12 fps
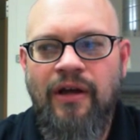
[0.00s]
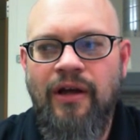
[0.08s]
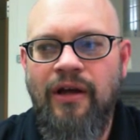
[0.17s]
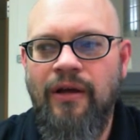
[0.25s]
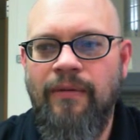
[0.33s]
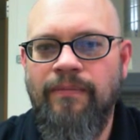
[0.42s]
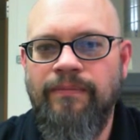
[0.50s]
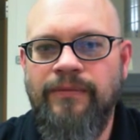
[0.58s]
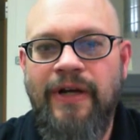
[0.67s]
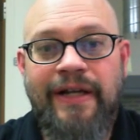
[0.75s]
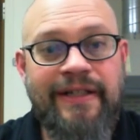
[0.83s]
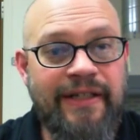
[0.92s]

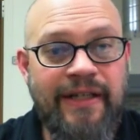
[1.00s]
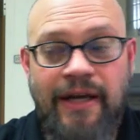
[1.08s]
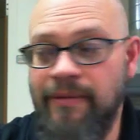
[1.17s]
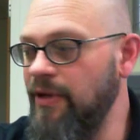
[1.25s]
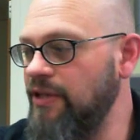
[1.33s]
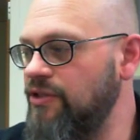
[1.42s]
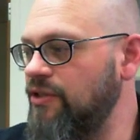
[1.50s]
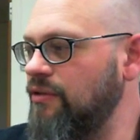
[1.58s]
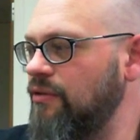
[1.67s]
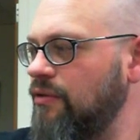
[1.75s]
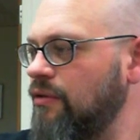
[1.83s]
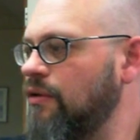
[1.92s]
I did not
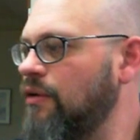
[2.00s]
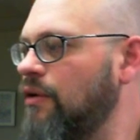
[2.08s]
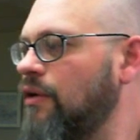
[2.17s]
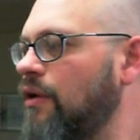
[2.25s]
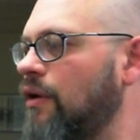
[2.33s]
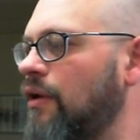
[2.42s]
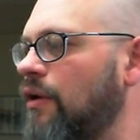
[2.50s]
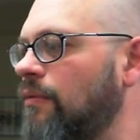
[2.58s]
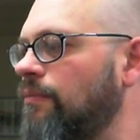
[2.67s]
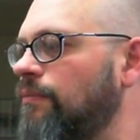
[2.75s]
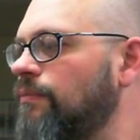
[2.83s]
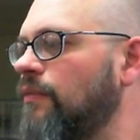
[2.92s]
mention,
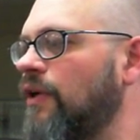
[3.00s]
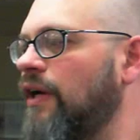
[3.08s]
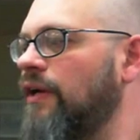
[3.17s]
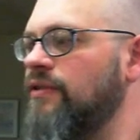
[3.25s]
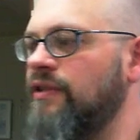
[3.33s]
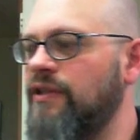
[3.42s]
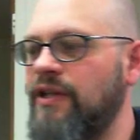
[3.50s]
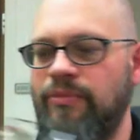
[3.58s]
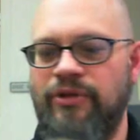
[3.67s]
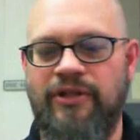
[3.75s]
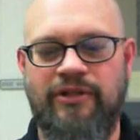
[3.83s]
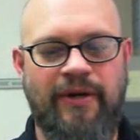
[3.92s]
I also did not
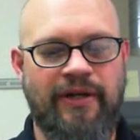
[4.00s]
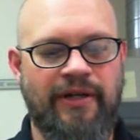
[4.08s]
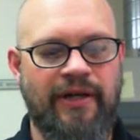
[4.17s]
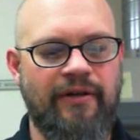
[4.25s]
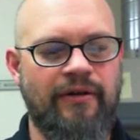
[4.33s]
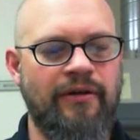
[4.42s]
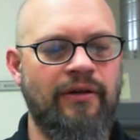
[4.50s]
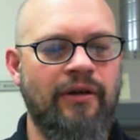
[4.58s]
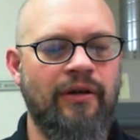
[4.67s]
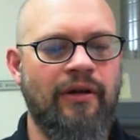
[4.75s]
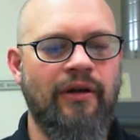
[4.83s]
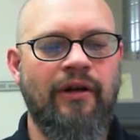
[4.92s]
put this back together,
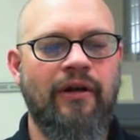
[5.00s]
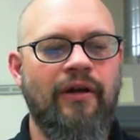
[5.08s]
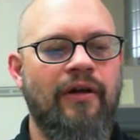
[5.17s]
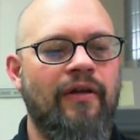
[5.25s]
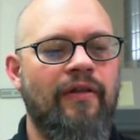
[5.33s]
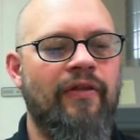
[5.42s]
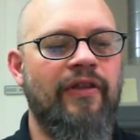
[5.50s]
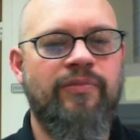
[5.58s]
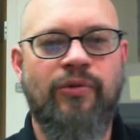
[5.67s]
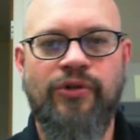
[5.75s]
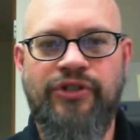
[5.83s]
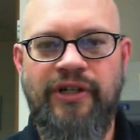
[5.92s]
this
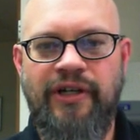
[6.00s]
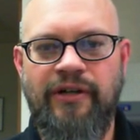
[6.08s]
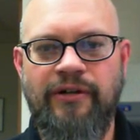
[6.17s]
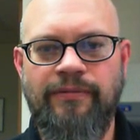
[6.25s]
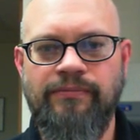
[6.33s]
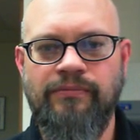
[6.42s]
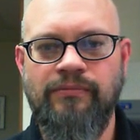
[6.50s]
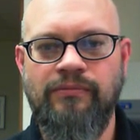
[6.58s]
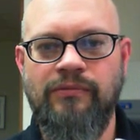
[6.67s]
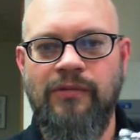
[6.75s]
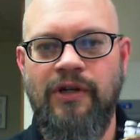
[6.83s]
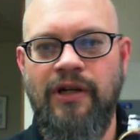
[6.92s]
portion here.
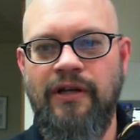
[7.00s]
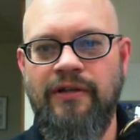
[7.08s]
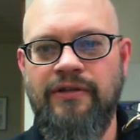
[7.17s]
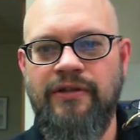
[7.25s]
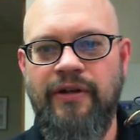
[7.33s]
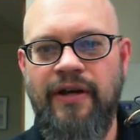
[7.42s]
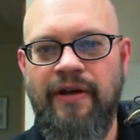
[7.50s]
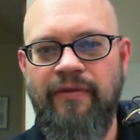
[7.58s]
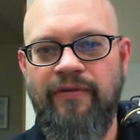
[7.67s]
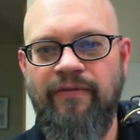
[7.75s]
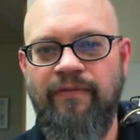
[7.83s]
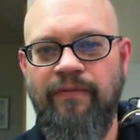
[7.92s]
So you have
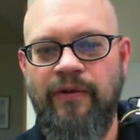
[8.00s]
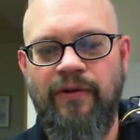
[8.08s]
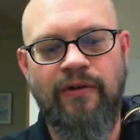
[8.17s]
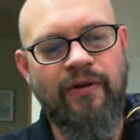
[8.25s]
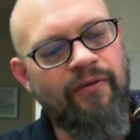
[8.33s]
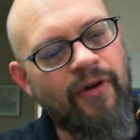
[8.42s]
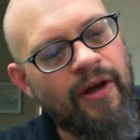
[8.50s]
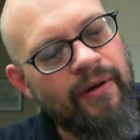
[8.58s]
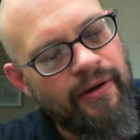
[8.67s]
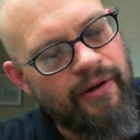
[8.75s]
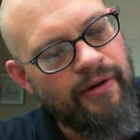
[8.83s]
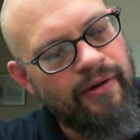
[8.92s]

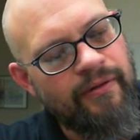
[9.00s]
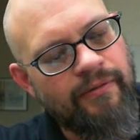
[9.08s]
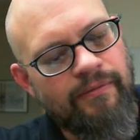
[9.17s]
your